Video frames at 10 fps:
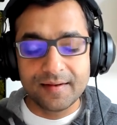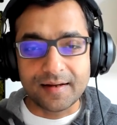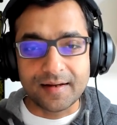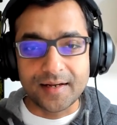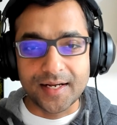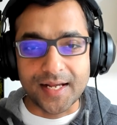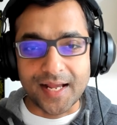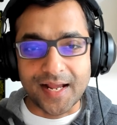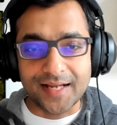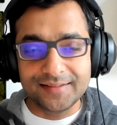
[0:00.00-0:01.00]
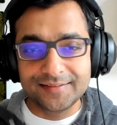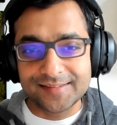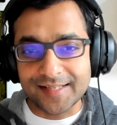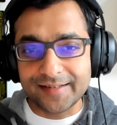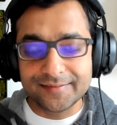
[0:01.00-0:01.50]
uh, I
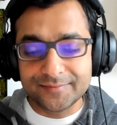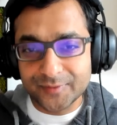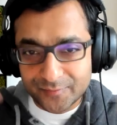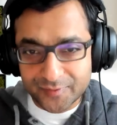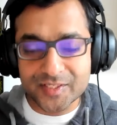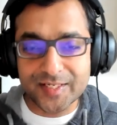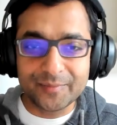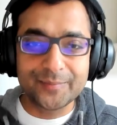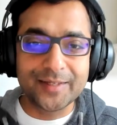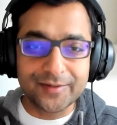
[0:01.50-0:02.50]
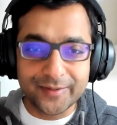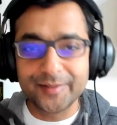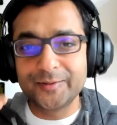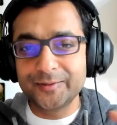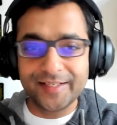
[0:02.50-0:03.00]
decided for the first time in my
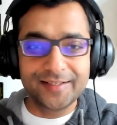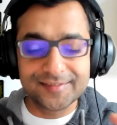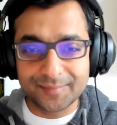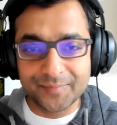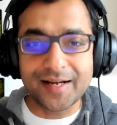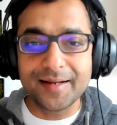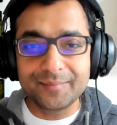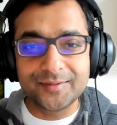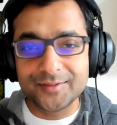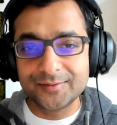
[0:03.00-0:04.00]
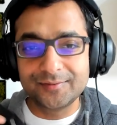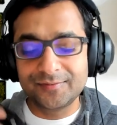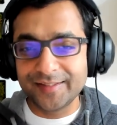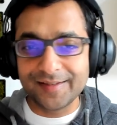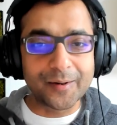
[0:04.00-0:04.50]
career to take some time to
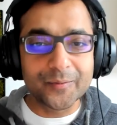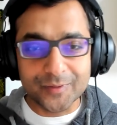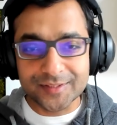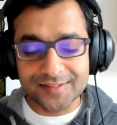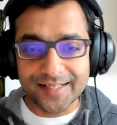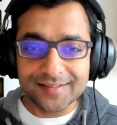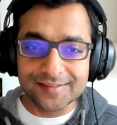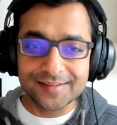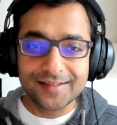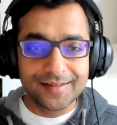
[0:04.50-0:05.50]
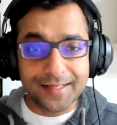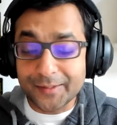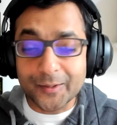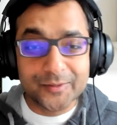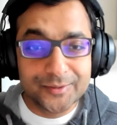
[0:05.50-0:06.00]
figure out what's next. I
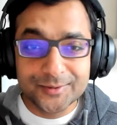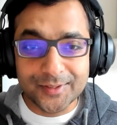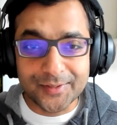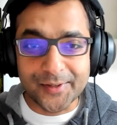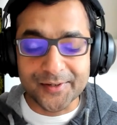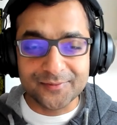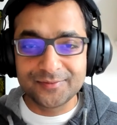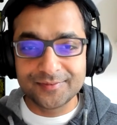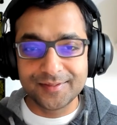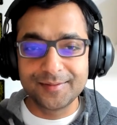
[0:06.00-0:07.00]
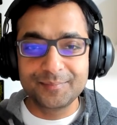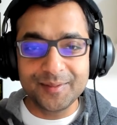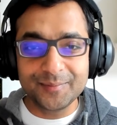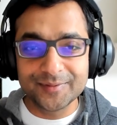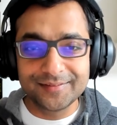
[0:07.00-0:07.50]
talked to a lot of uh,
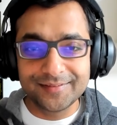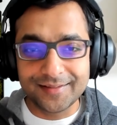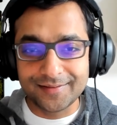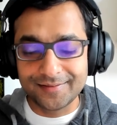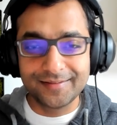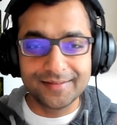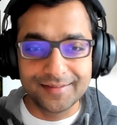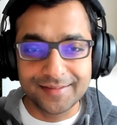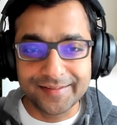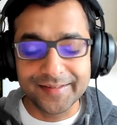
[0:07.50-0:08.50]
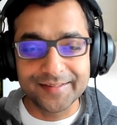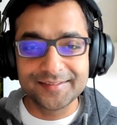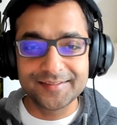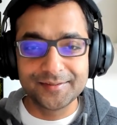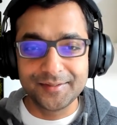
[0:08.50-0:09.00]
people. Uh, I think I,
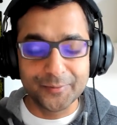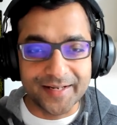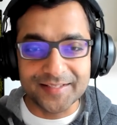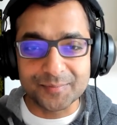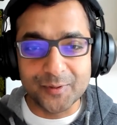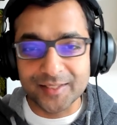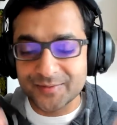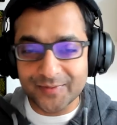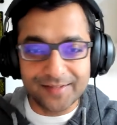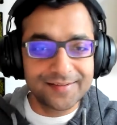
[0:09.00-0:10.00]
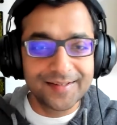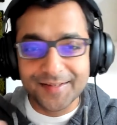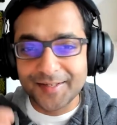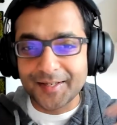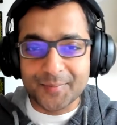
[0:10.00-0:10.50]
you and I spoke as well
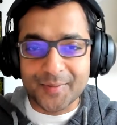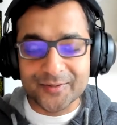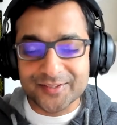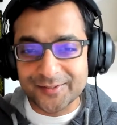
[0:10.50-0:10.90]
about sort